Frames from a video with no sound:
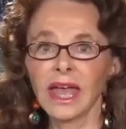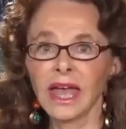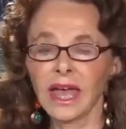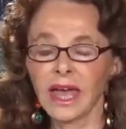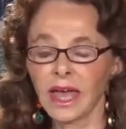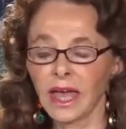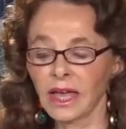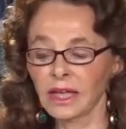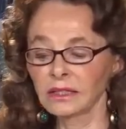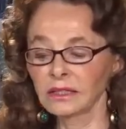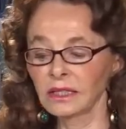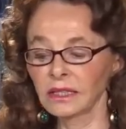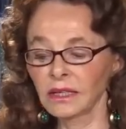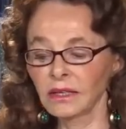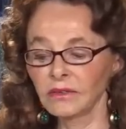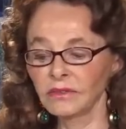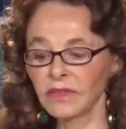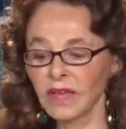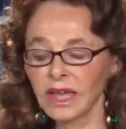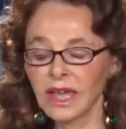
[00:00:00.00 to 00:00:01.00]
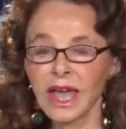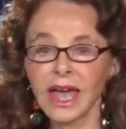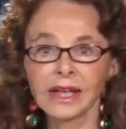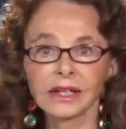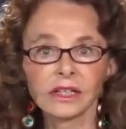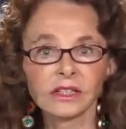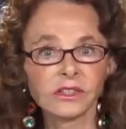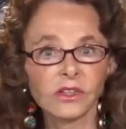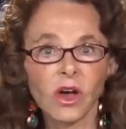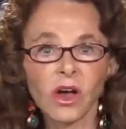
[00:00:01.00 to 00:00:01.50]
and they
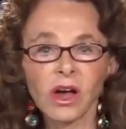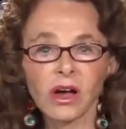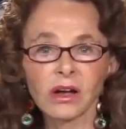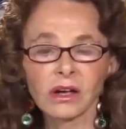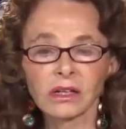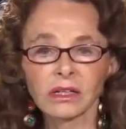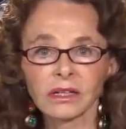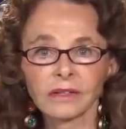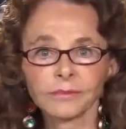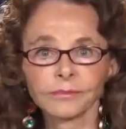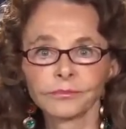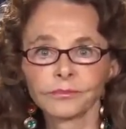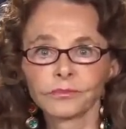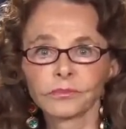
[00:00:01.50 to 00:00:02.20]
had a dog,